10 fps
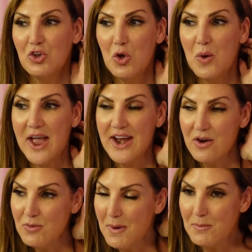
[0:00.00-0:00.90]
So, and I
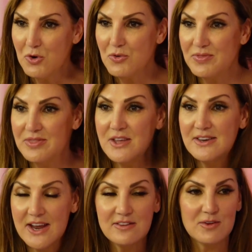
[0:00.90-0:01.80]
remember the
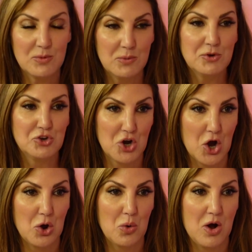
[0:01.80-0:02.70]
days that we would
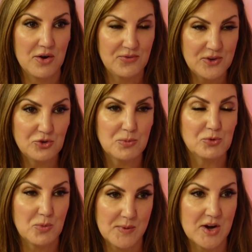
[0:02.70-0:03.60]
go on a field trip
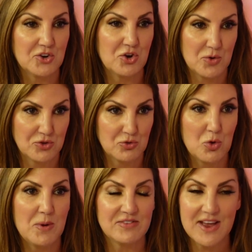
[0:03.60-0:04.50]
is when we got to go on a school
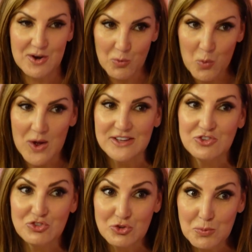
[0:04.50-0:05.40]
bus, and it was
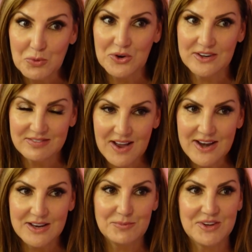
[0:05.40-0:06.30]
super
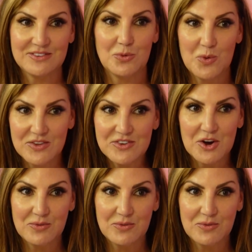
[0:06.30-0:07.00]
exciting because it wasn't our